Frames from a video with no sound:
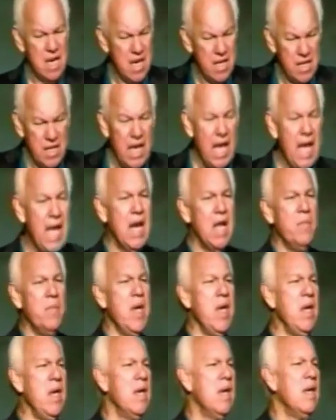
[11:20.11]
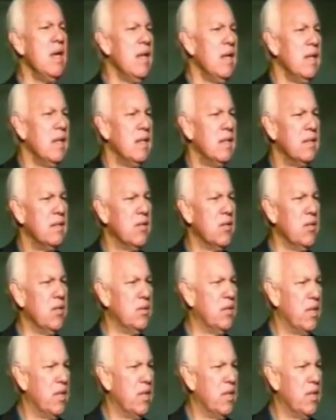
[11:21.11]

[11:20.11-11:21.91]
the enemy to